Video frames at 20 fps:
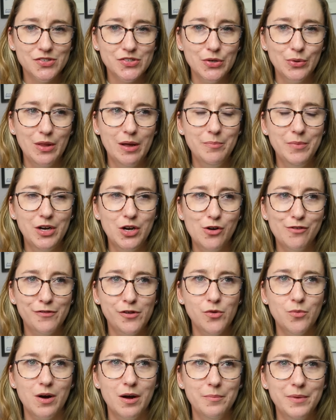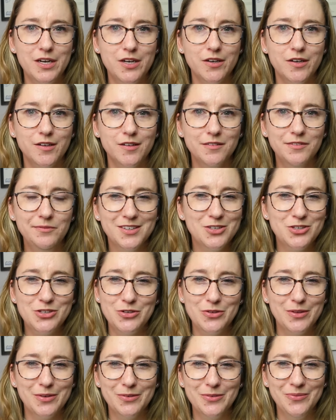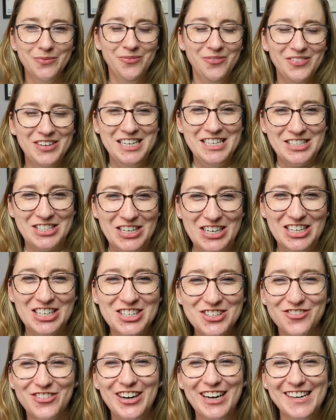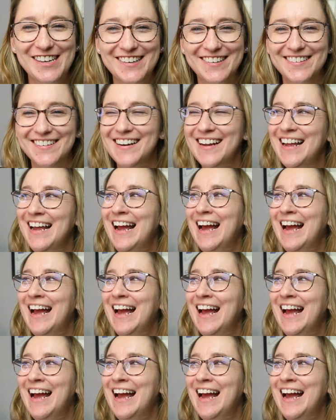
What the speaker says: So let me know if you want me to do the research for you